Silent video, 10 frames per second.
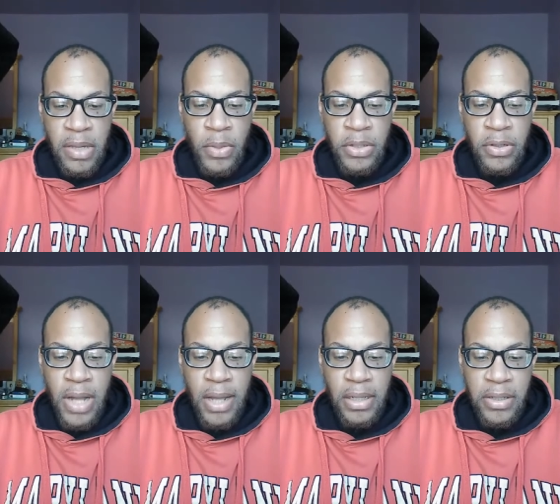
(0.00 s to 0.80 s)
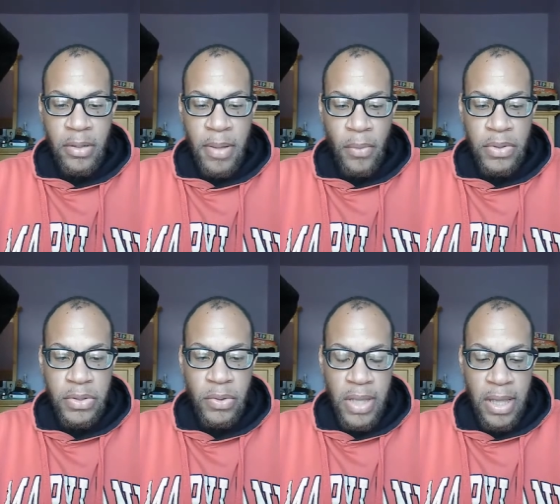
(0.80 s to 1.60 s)
and when you're not clear about
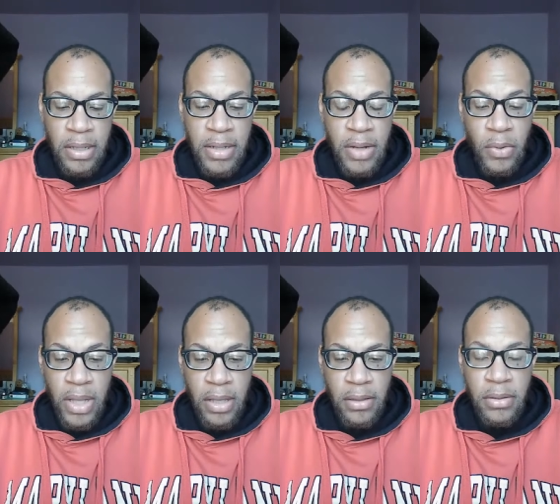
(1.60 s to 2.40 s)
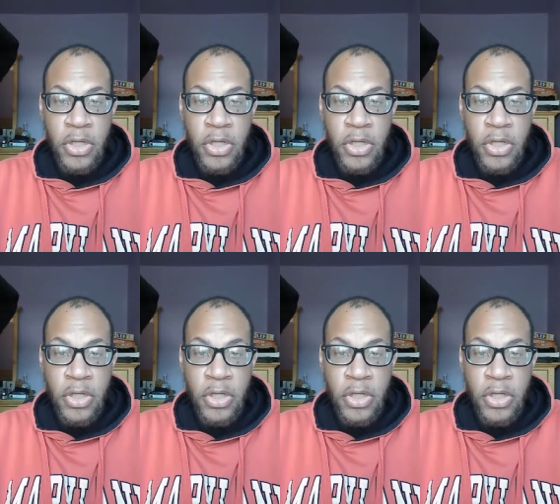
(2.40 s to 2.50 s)
what's okay and not okay,